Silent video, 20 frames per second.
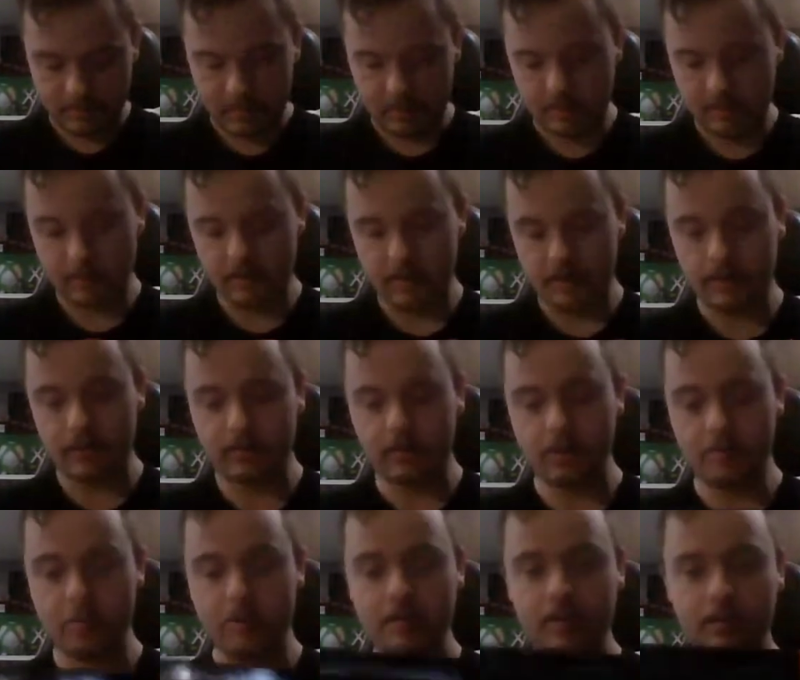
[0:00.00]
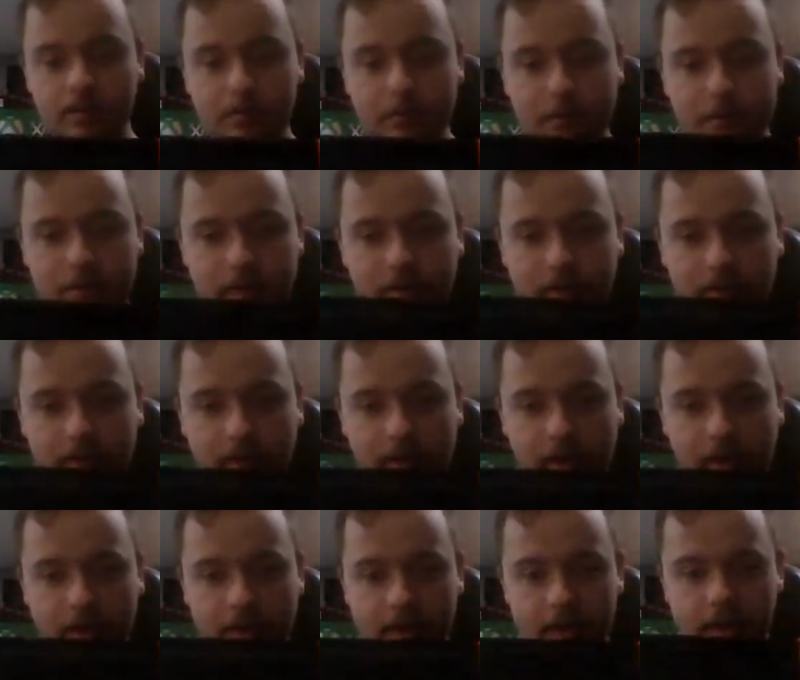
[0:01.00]
Okay, so you put the Switch in there
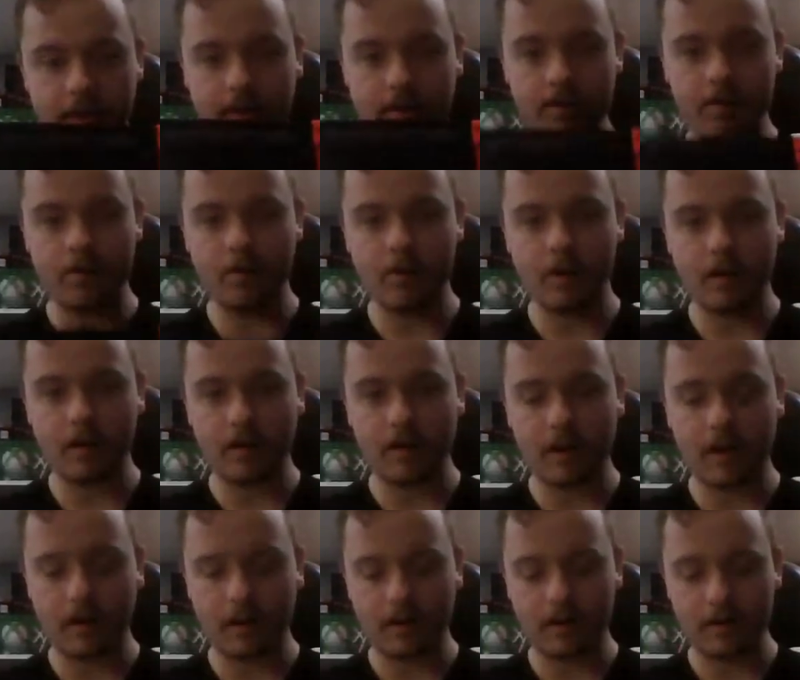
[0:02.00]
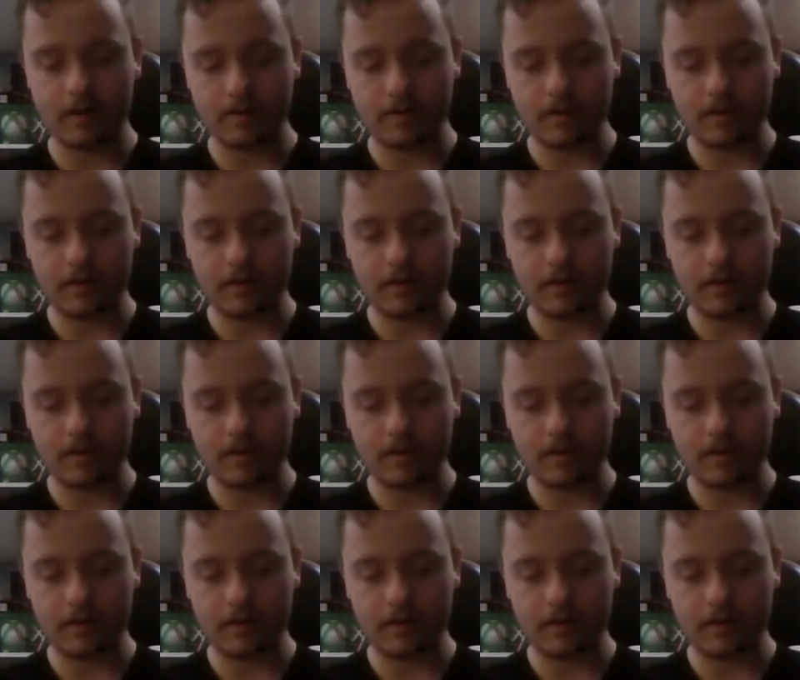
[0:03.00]
like that, and you hook I